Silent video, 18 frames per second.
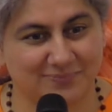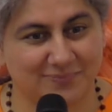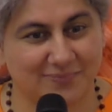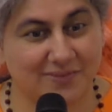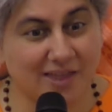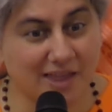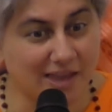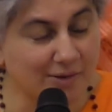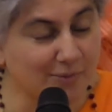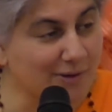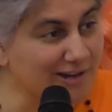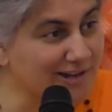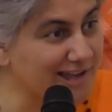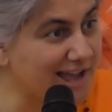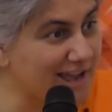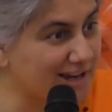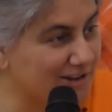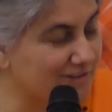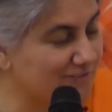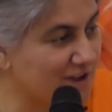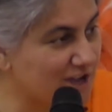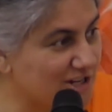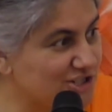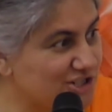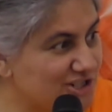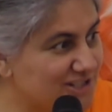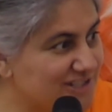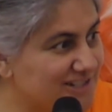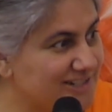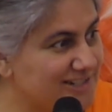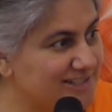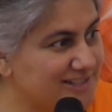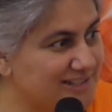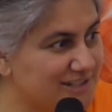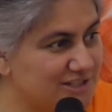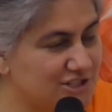And what kind of
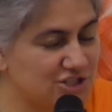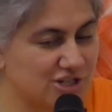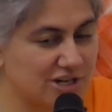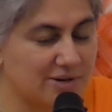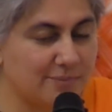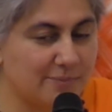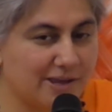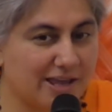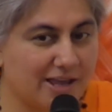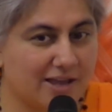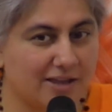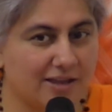consciousness is Chinmaya?